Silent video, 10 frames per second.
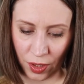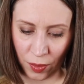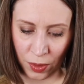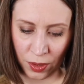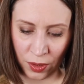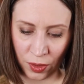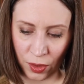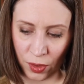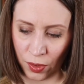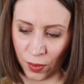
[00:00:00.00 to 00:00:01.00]
1,
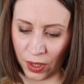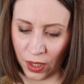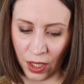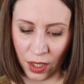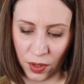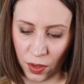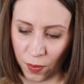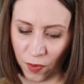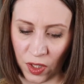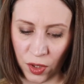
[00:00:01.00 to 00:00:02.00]
2, 3, some
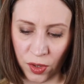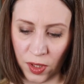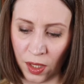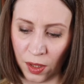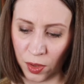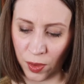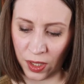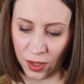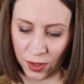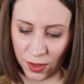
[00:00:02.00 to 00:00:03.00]
features
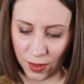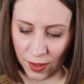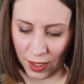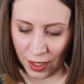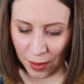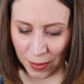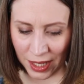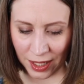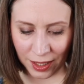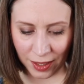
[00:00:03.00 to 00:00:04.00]
illustrators in the
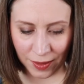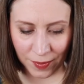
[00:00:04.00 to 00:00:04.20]
back,